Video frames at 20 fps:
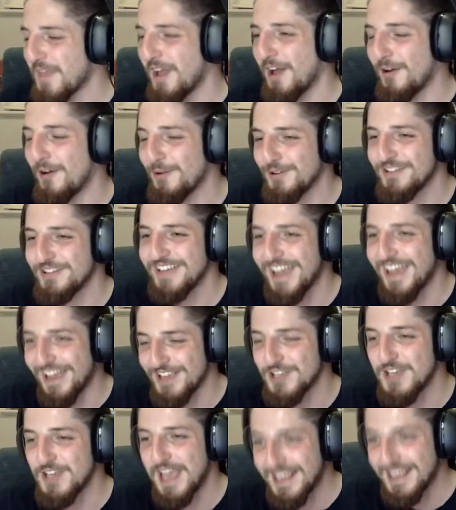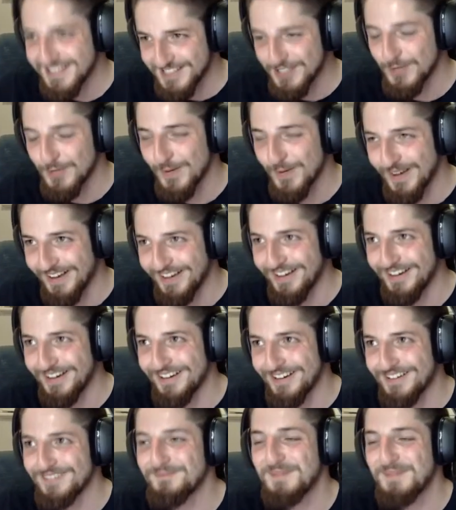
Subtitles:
Oh yeah, yes you are,